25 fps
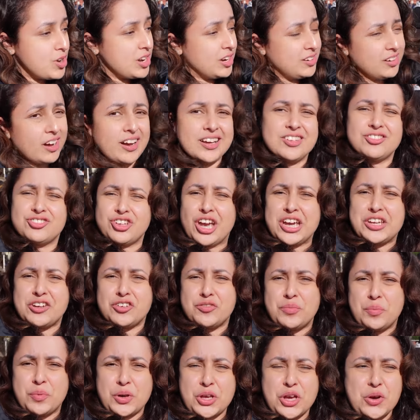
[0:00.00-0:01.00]
really nice shade
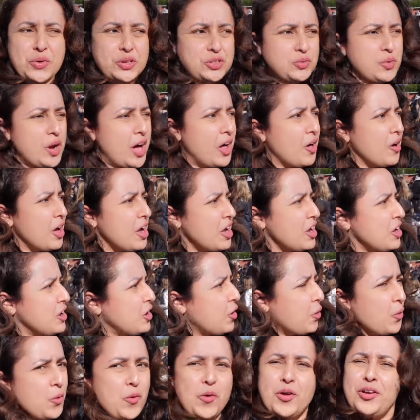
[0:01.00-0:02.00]
of blue as well.
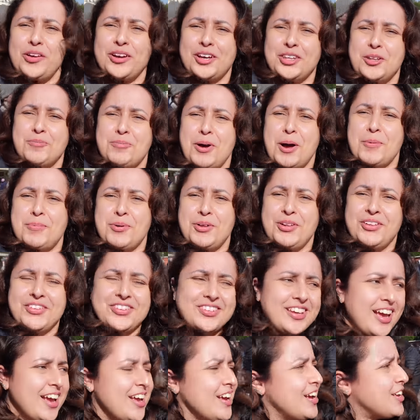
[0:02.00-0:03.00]
Oh, look at the
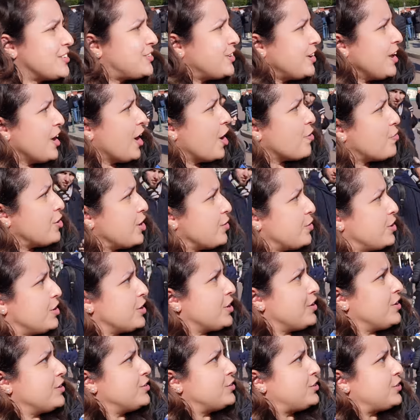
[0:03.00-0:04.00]
bubbles! So yeah, I really want to
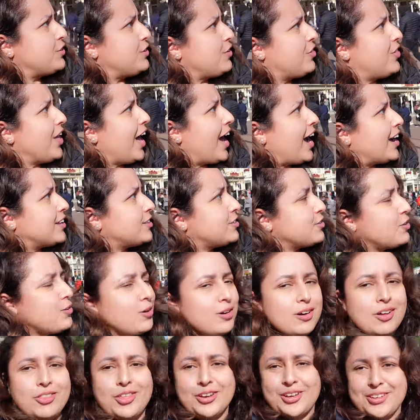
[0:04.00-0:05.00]
go and do that,
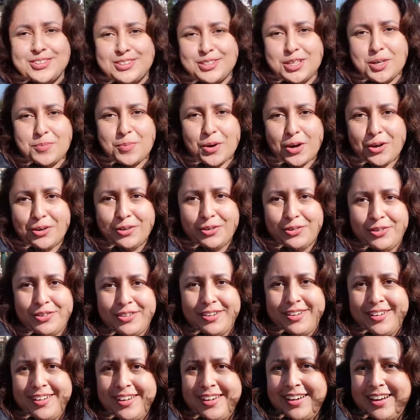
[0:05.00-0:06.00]
the gazebo
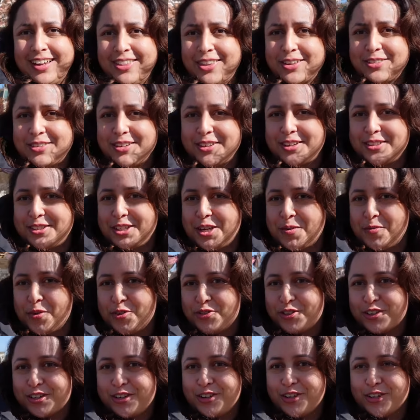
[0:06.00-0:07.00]
the
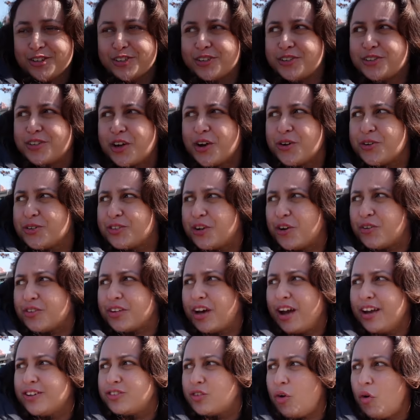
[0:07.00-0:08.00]
gazebo just looks so so
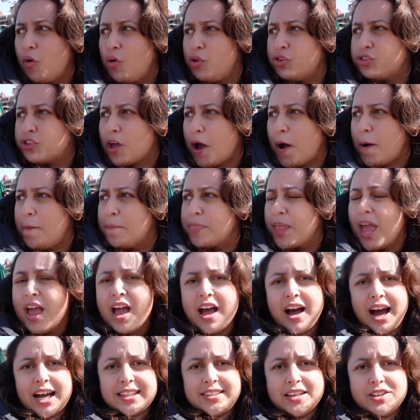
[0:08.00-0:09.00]
nice also
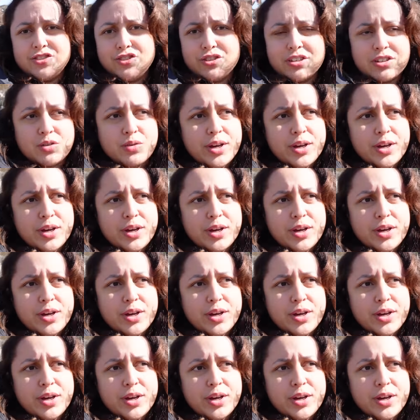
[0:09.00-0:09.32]
I did just